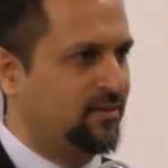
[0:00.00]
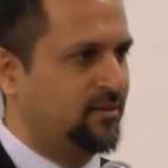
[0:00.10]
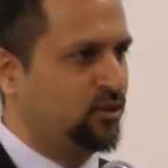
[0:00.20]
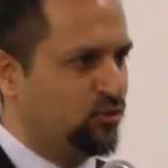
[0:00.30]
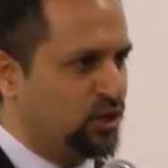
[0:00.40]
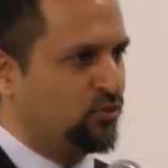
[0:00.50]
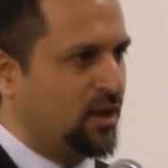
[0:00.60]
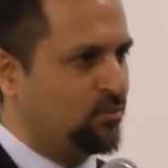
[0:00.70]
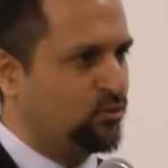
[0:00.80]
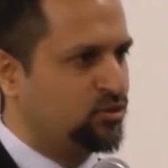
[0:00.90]
the ritual
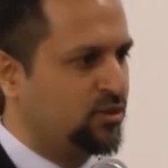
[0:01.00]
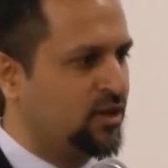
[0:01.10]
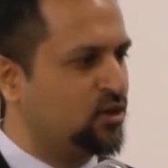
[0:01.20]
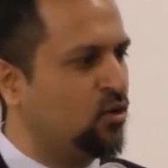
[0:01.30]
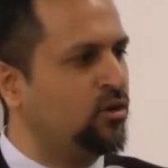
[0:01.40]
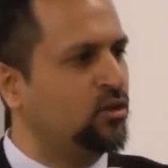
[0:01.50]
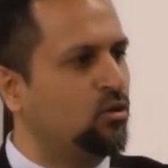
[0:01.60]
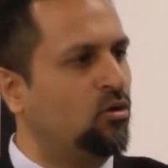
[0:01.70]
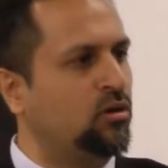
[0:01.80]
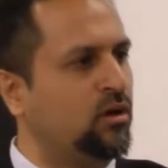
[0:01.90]
ablution, and go in the
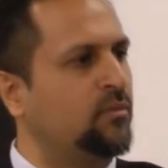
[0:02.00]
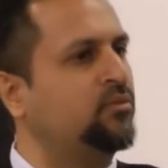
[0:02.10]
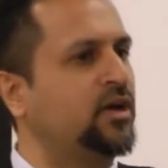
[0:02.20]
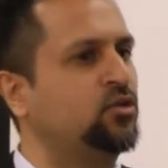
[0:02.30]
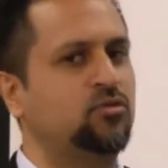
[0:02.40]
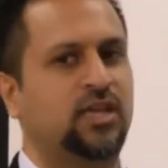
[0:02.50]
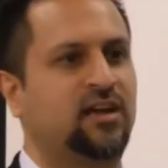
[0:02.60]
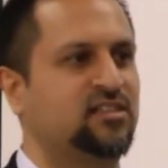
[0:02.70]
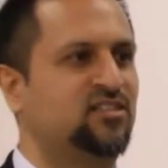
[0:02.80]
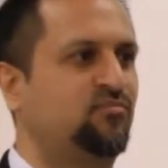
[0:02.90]
corner and pray two
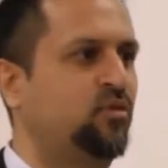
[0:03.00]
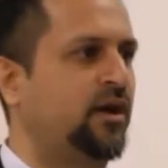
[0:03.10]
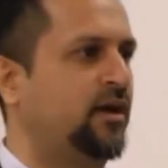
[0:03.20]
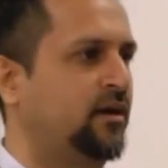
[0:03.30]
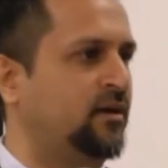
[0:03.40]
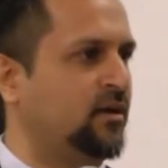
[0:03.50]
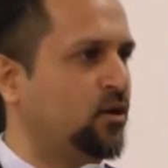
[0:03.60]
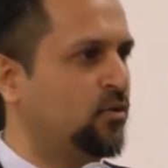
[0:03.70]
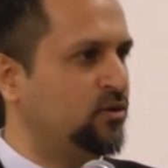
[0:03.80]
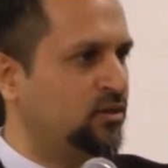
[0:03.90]
cycles of prayer.
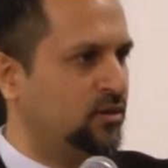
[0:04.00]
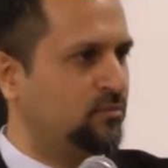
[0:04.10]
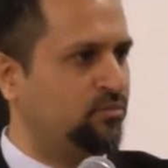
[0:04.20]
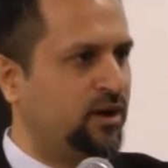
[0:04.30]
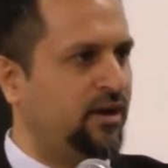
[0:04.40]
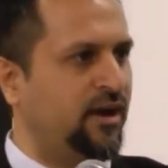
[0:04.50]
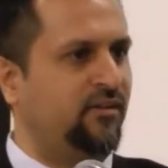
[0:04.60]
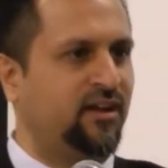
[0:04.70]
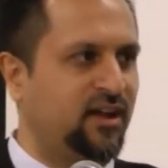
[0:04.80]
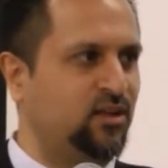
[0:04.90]
Go into the prayer
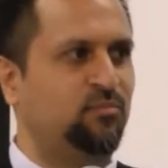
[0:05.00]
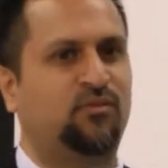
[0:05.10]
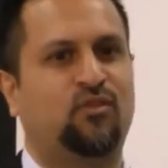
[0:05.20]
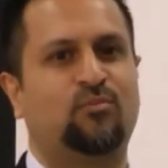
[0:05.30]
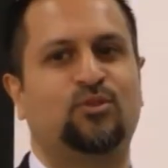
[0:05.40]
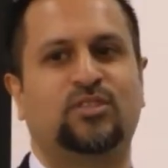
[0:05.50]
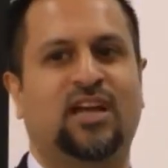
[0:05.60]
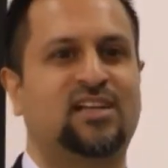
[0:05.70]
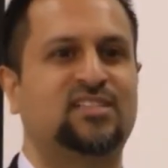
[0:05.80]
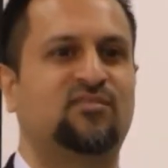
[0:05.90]
area and perform two
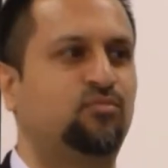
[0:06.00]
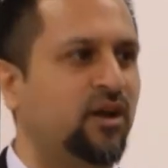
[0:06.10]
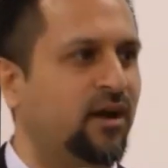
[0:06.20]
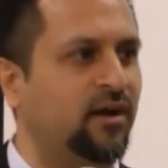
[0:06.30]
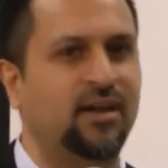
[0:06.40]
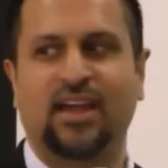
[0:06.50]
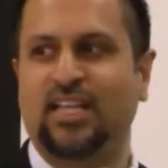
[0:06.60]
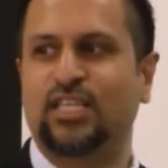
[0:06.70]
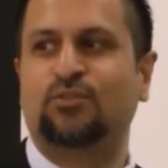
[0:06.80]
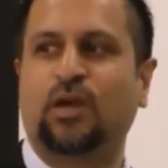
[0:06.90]
cycles of prayer.
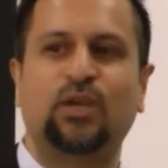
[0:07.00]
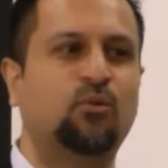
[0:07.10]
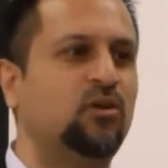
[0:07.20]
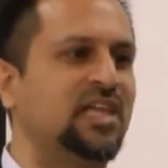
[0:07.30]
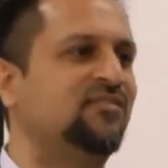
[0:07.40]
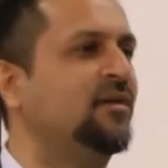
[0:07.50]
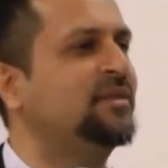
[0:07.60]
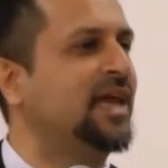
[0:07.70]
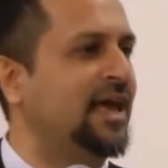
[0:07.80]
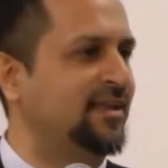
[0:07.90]
This way you won't leave
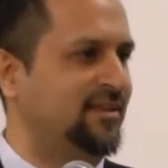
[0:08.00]
empty-handed.